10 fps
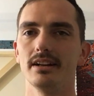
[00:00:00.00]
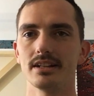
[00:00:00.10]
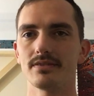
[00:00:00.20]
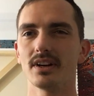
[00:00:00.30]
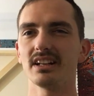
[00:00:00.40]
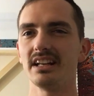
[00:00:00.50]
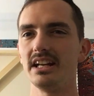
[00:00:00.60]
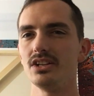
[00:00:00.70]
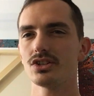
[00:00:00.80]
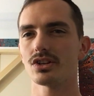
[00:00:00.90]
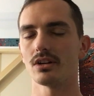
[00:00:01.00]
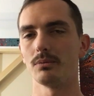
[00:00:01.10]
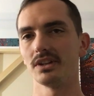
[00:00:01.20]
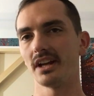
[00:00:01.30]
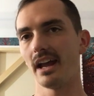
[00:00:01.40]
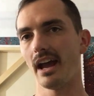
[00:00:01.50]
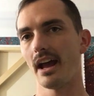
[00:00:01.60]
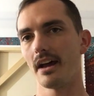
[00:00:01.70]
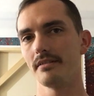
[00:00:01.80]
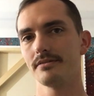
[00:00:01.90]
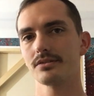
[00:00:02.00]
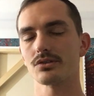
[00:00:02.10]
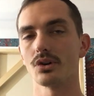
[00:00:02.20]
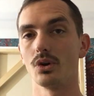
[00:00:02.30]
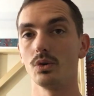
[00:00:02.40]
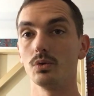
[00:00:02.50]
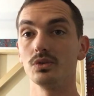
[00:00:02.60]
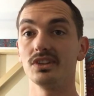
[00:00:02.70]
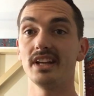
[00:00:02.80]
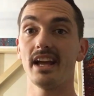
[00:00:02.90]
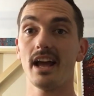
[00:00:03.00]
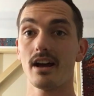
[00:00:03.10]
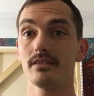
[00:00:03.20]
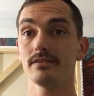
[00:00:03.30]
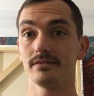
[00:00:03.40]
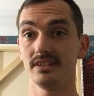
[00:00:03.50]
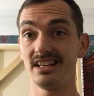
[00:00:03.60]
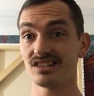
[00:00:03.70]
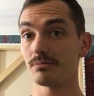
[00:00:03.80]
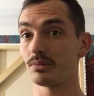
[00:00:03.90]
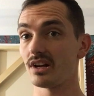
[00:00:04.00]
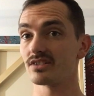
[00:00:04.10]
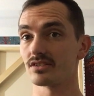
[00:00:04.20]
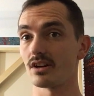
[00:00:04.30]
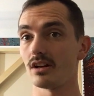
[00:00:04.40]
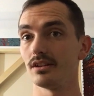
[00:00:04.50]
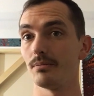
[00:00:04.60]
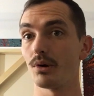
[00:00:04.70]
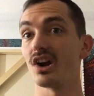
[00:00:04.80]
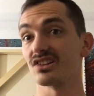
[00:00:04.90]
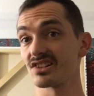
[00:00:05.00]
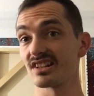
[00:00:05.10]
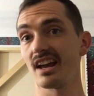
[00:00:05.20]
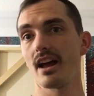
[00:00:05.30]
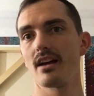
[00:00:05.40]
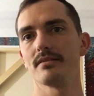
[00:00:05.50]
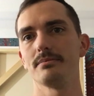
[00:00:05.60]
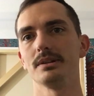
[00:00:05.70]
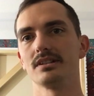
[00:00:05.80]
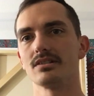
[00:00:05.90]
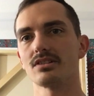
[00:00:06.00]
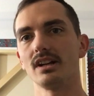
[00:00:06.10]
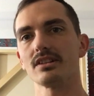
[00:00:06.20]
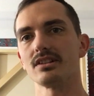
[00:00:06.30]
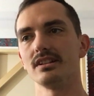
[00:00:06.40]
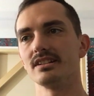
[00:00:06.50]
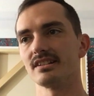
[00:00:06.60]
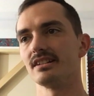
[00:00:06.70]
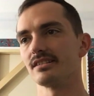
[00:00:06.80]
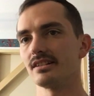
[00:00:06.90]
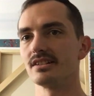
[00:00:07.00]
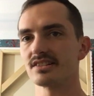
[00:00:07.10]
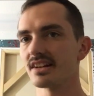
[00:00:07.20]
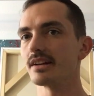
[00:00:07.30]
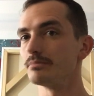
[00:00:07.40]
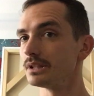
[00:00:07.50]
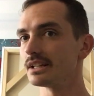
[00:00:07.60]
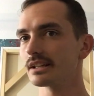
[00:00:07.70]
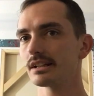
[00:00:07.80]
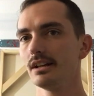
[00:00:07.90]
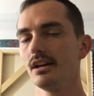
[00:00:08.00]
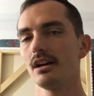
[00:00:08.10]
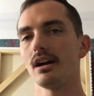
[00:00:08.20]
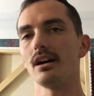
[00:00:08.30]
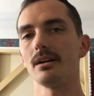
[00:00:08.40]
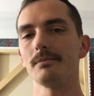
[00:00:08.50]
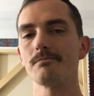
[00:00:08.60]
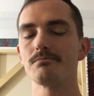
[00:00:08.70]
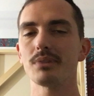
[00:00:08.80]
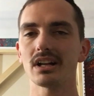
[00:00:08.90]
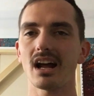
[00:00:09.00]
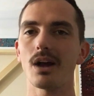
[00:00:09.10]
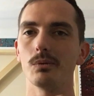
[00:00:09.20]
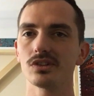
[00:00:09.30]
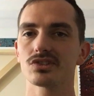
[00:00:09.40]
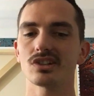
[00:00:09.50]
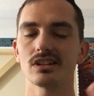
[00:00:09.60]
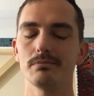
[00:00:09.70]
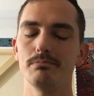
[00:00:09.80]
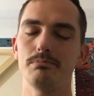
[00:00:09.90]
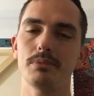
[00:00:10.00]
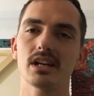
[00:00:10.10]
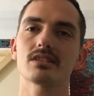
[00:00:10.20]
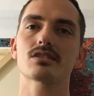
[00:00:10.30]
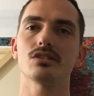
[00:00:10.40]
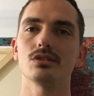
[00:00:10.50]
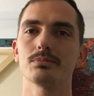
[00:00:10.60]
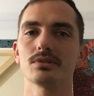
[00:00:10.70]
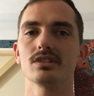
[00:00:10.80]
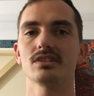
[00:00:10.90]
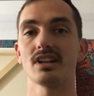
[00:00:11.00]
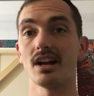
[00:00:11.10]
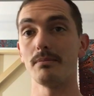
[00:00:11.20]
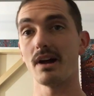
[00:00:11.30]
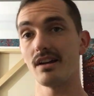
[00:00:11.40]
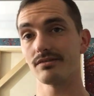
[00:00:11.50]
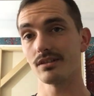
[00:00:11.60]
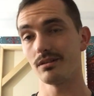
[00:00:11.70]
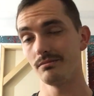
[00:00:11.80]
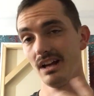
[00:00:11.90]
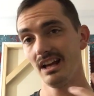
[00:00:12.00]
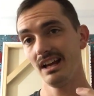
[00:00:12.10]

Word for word: it's very niche on what they have, so they have decent prices on the products that they have, but their selection isn't as good as, say, Blick. Um, but I will say the biggest culprit that I buy from